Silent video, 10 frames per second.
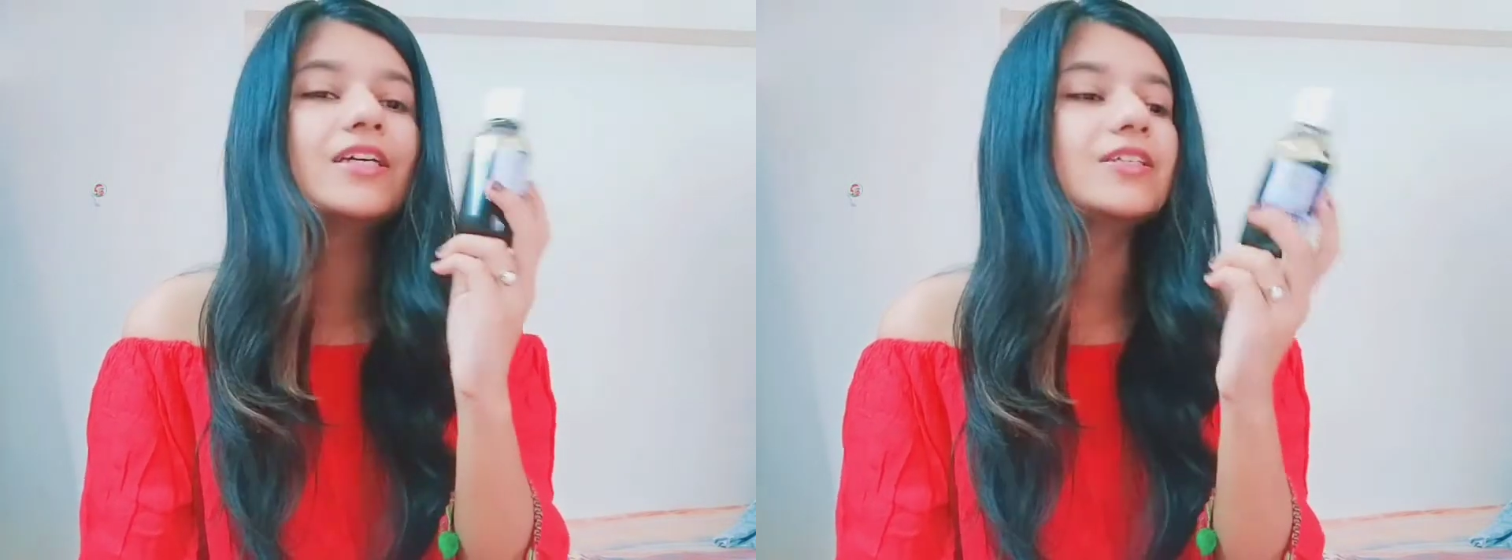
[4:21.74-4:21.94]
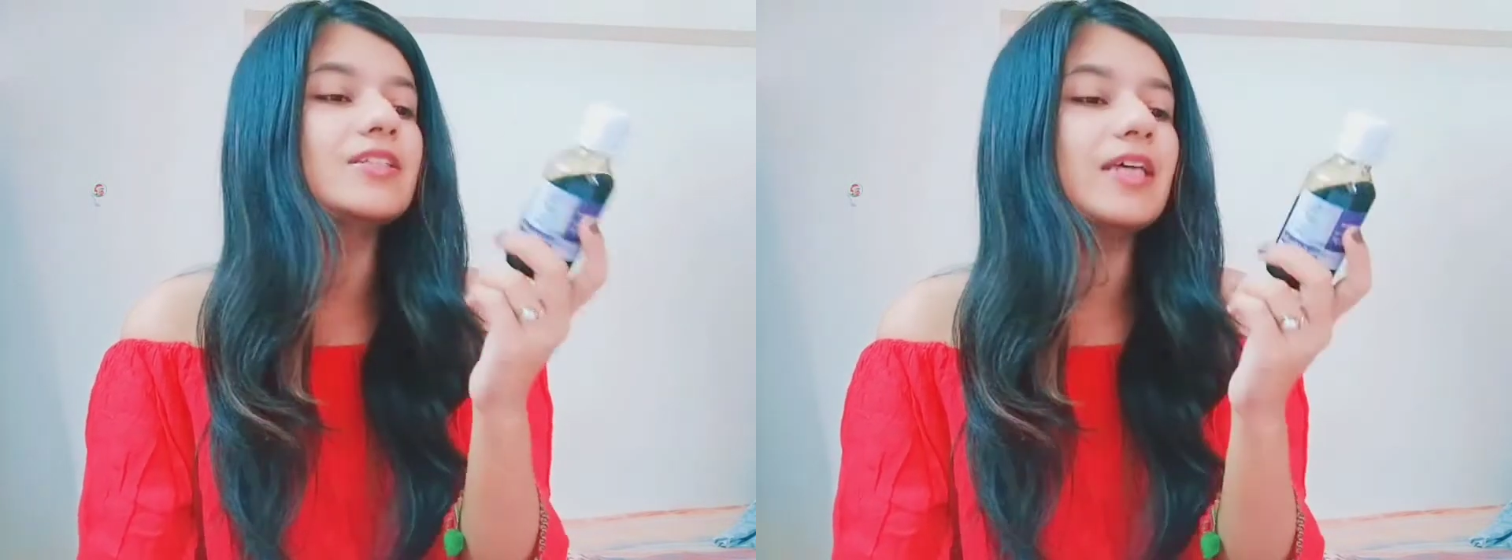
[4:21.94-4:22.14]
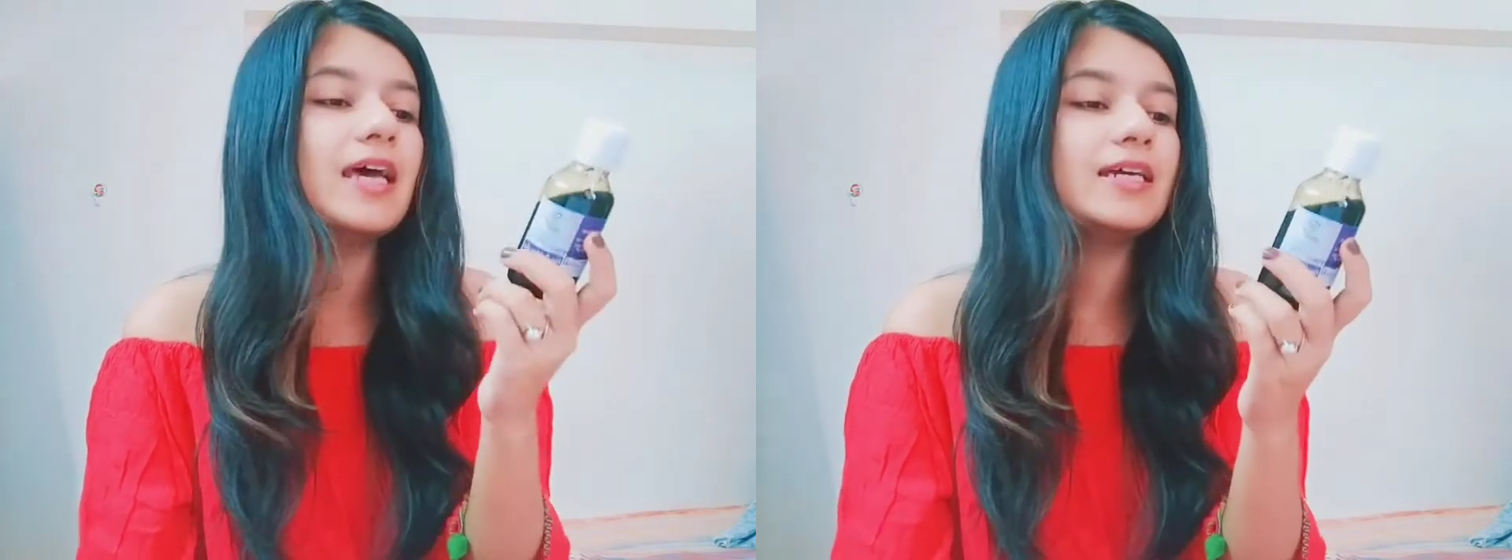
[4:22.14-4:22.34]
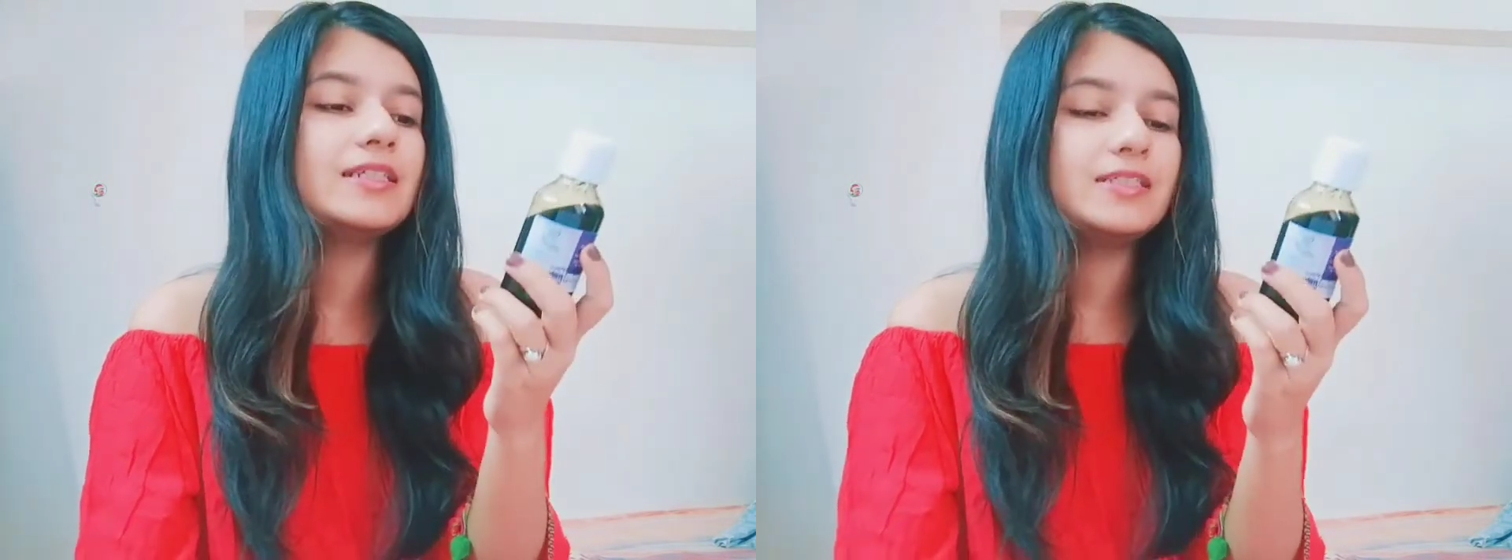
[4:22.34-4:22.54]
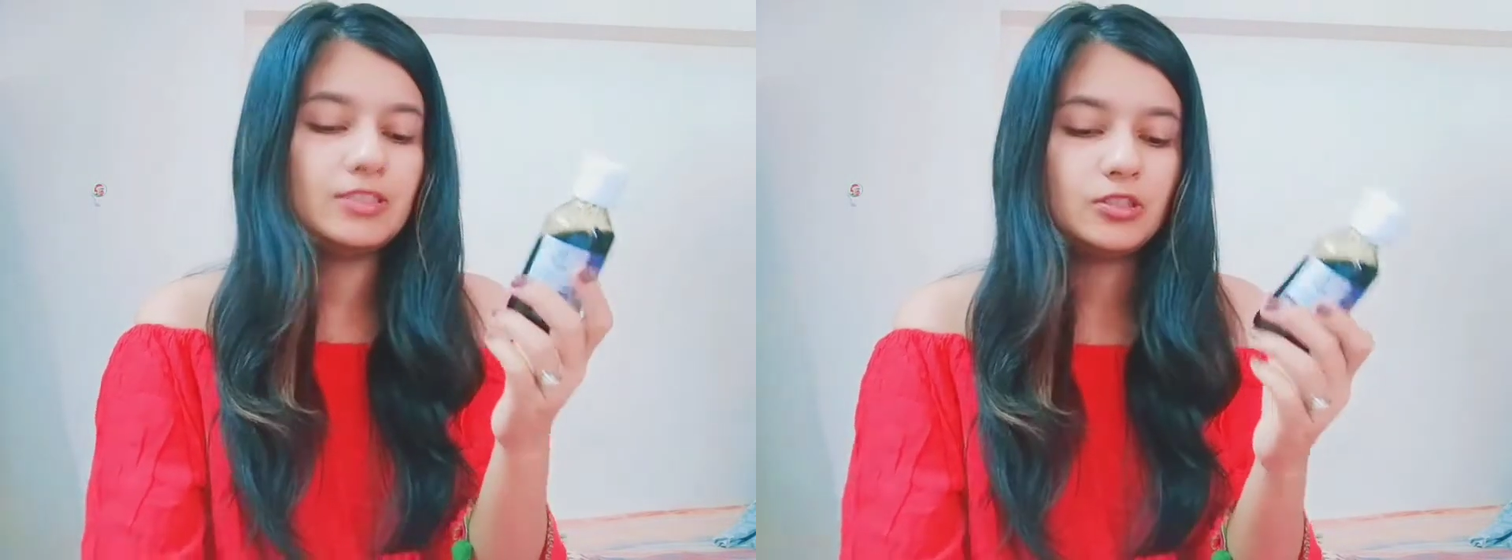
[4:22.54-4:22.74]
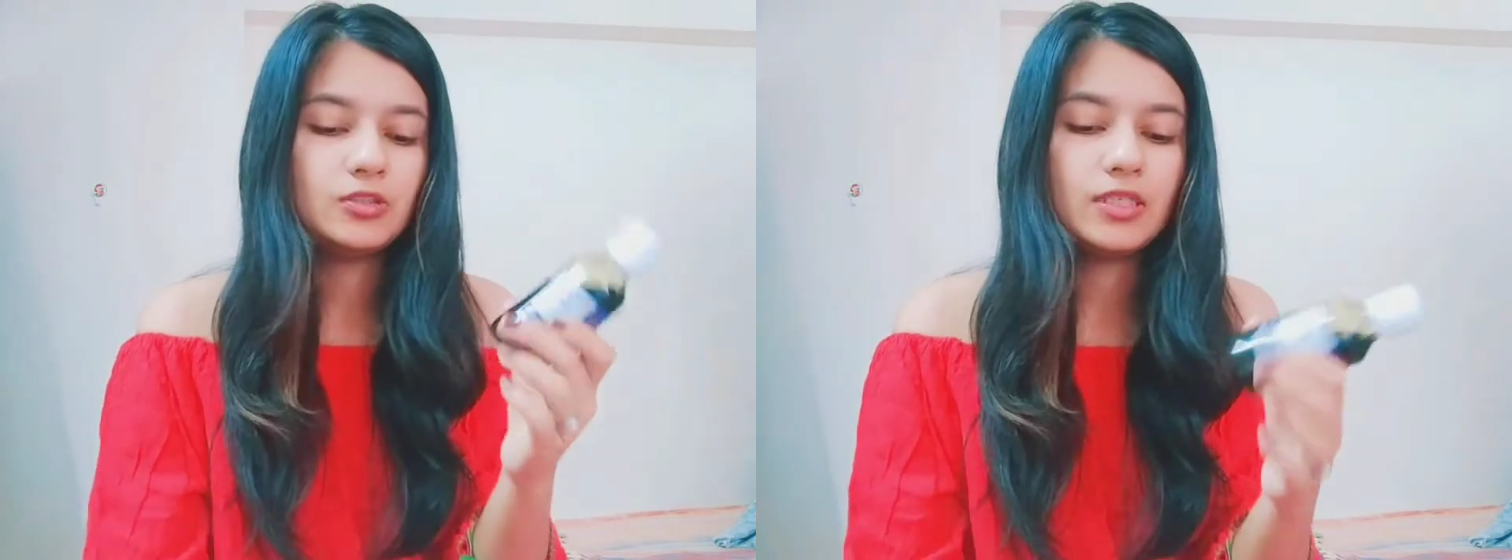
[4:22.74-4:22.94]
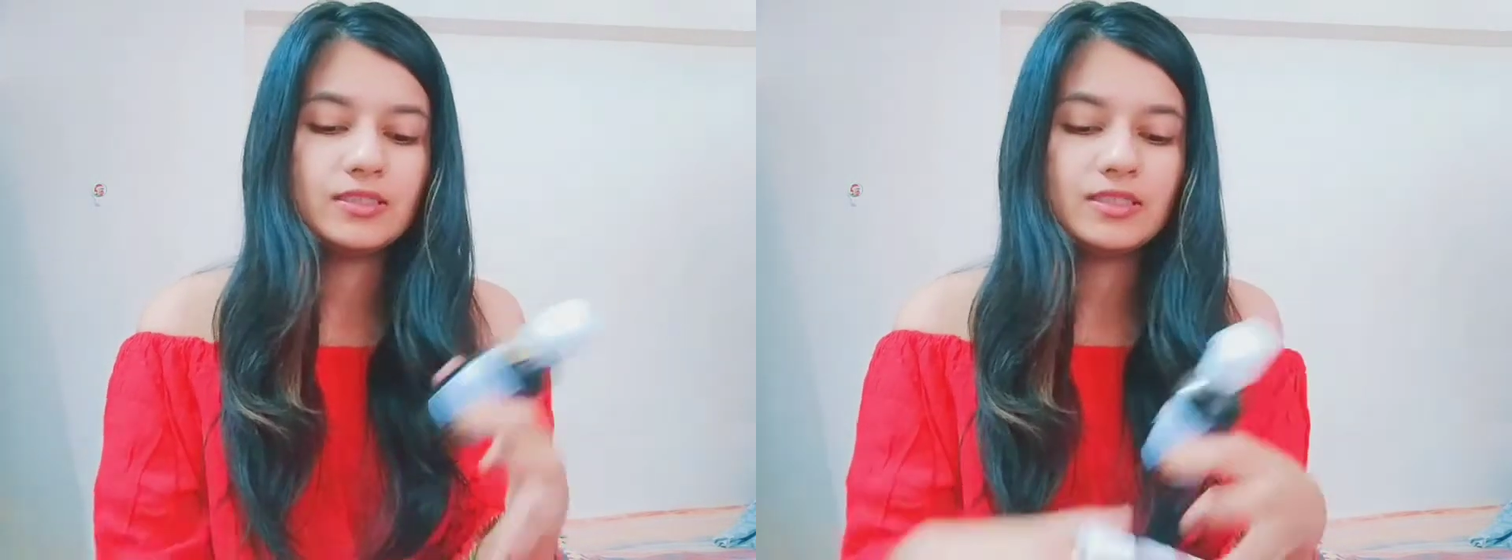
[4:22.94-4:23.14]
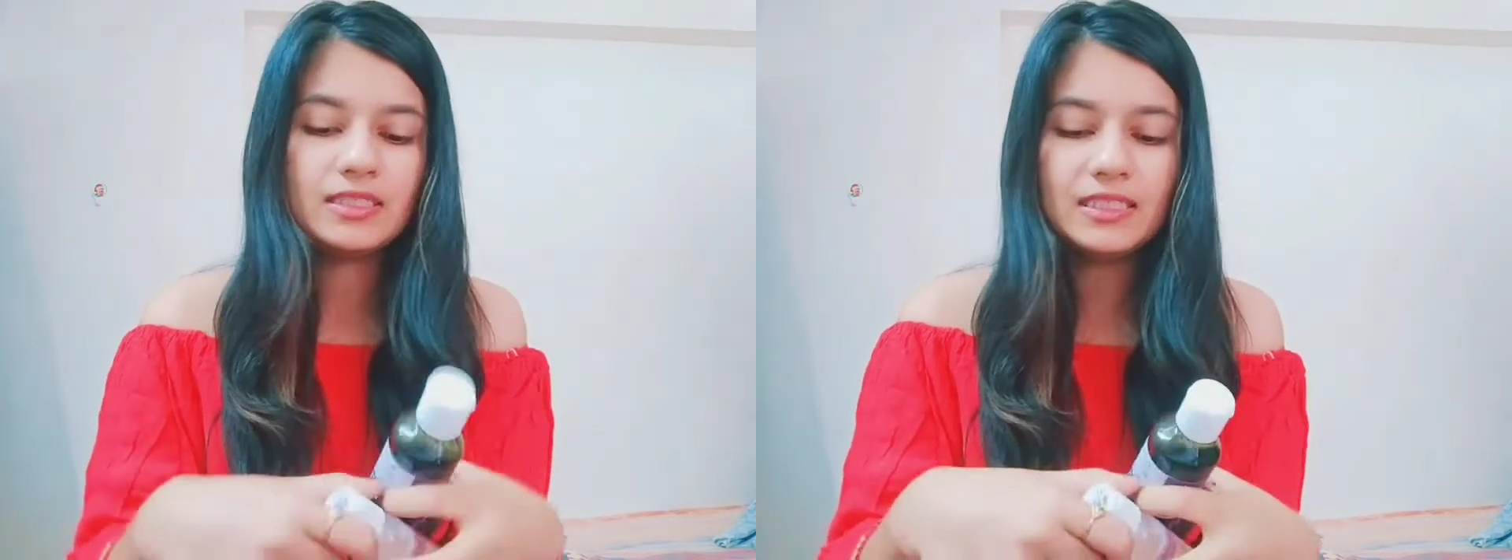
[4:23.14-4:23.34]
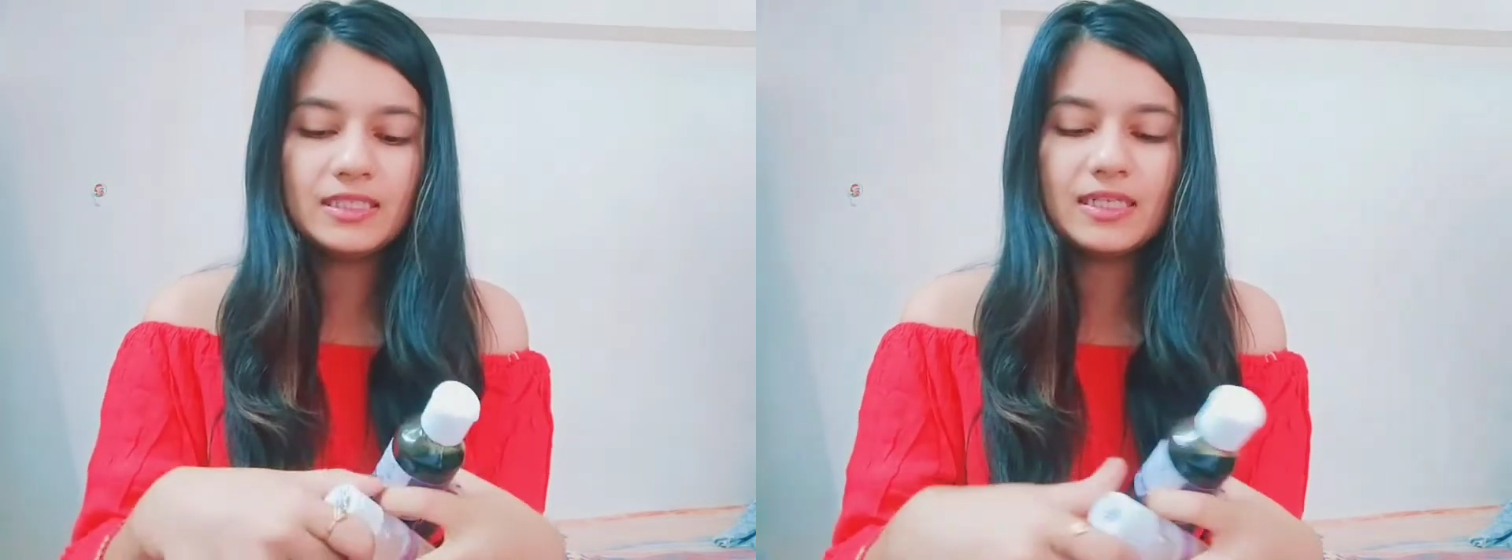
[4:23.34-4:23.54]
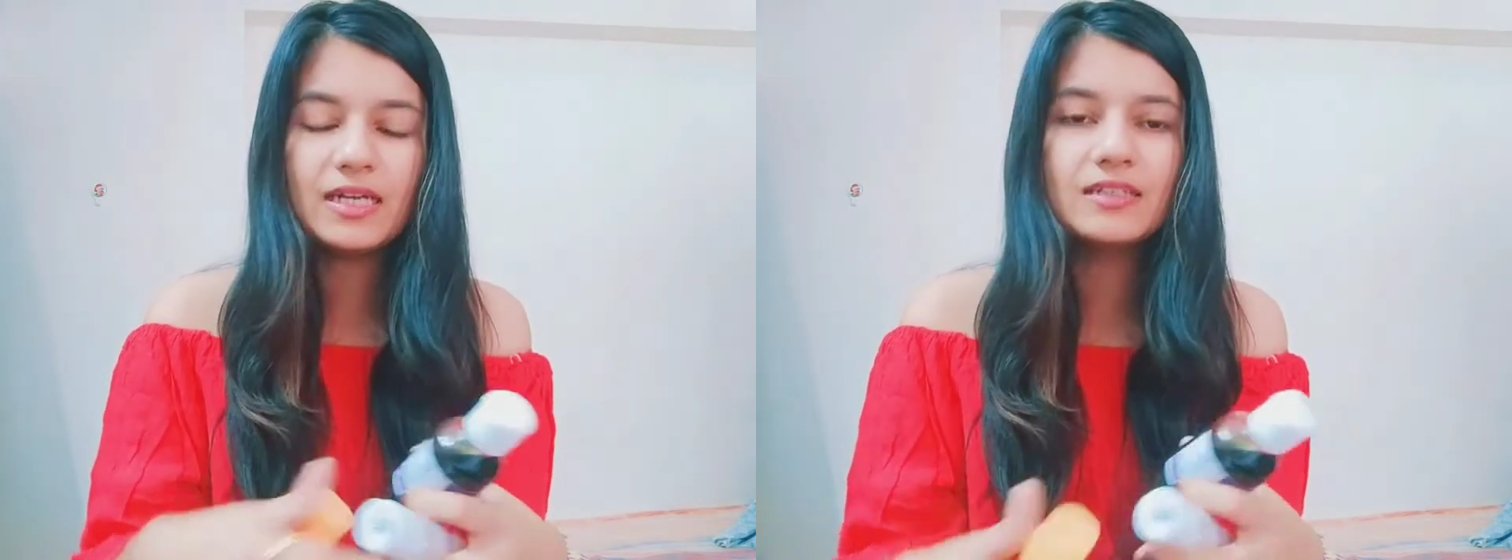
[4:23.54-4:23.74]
And so yeah, these are